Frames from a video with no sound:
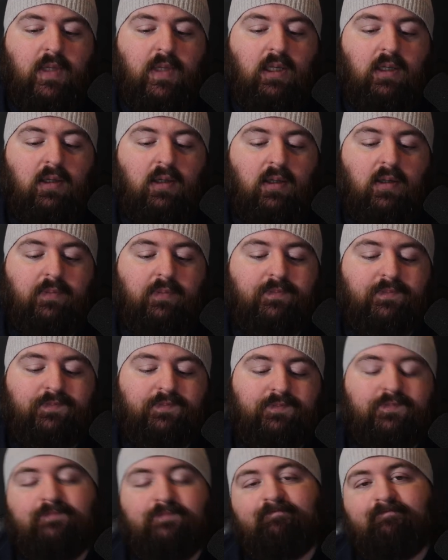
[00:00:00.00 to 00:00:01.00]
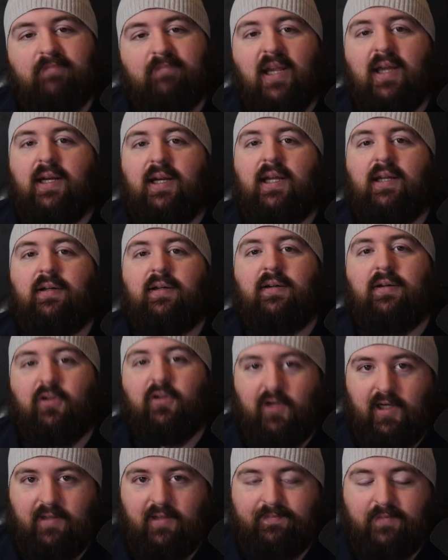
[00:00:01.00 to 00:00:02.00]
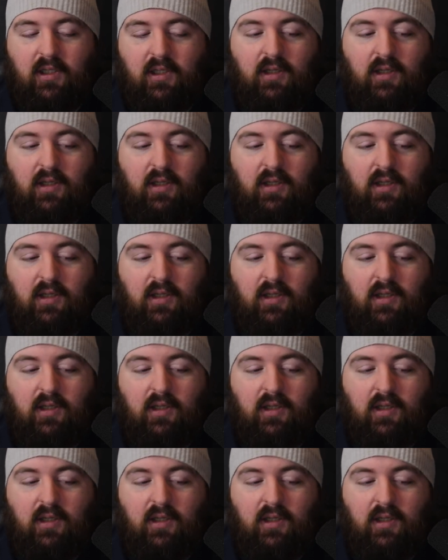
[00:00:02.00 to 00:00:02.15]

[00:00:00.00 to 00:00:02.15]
Yeah, it ain't great,